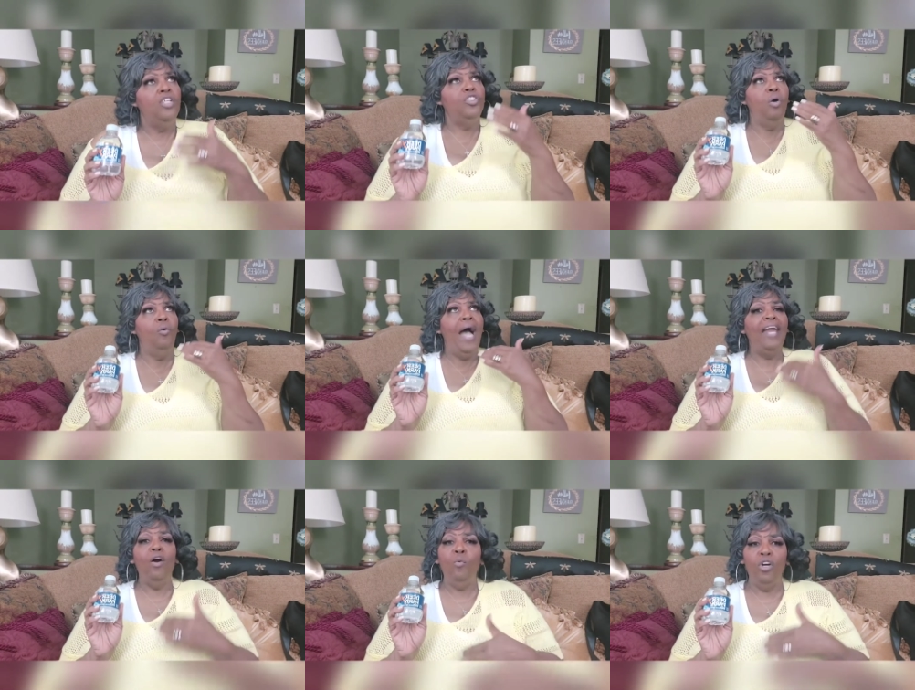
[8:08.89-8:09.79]
So I
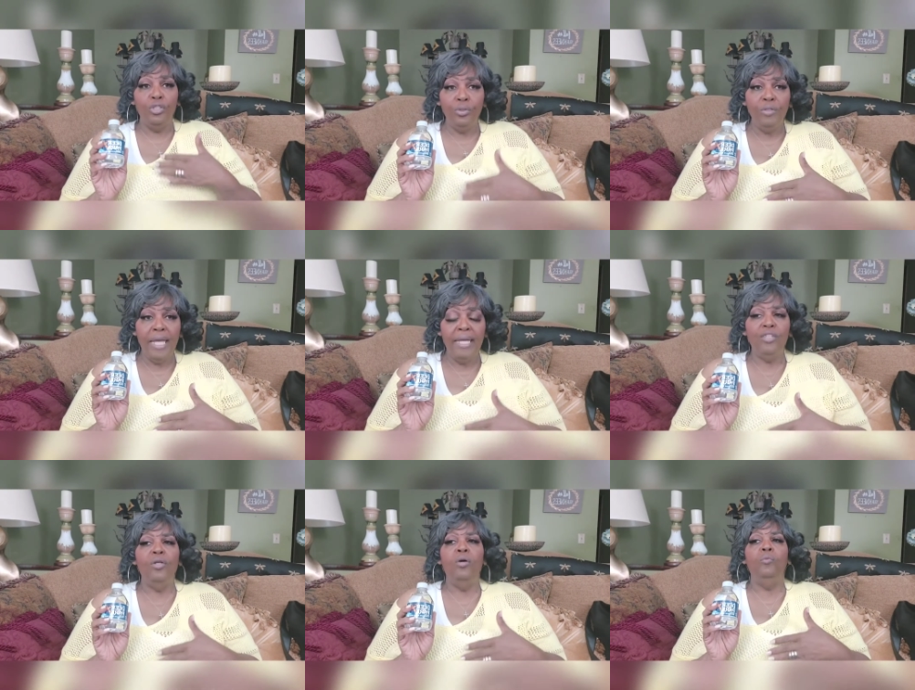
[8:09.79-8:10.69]
don't want to do that.
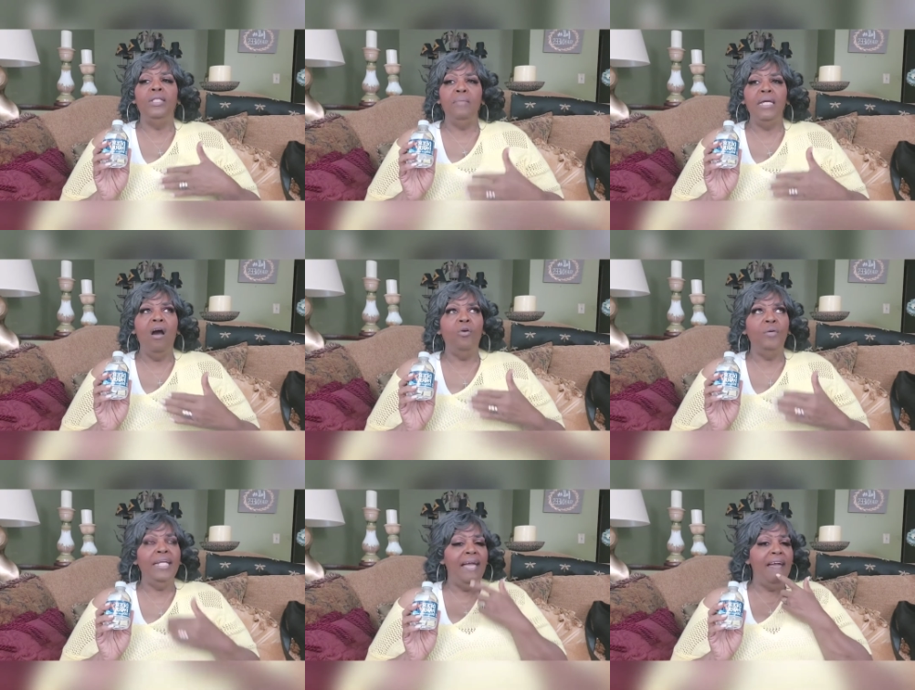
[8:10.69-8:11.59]
You know, with me
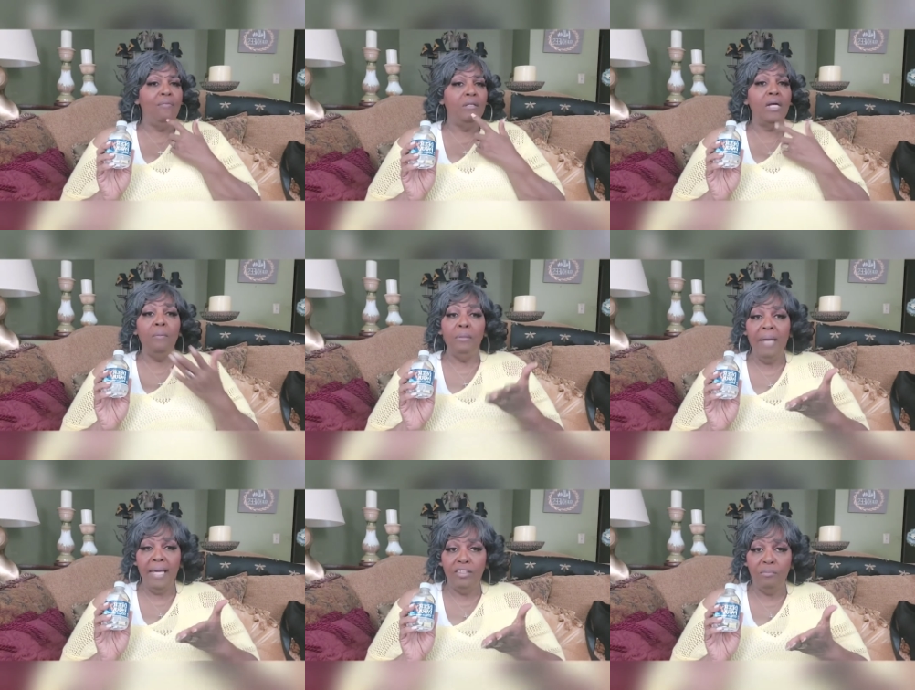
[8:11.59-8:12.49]
already having a
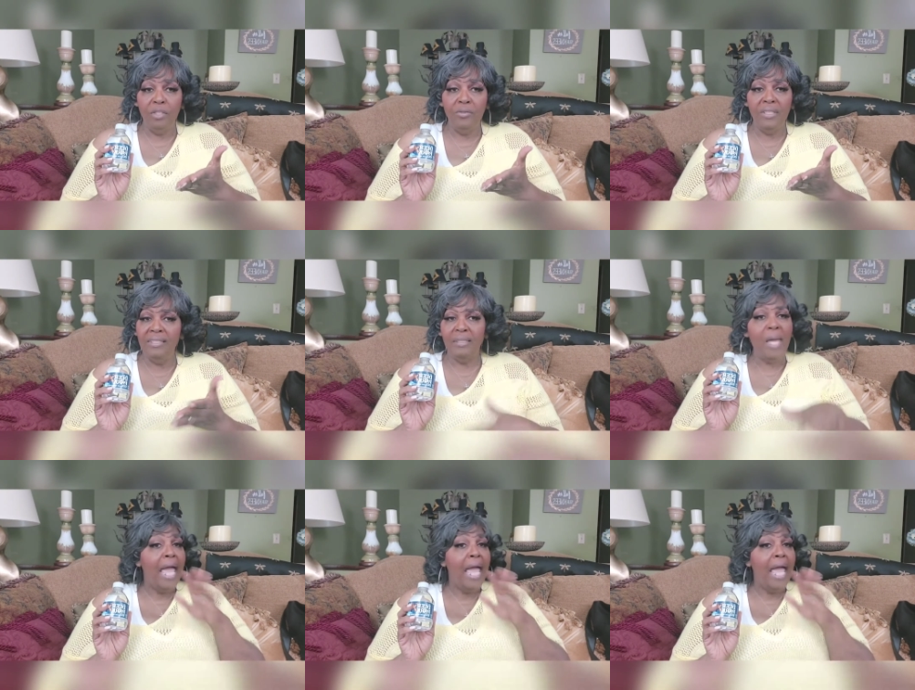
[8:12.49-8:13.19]
compromised immune system,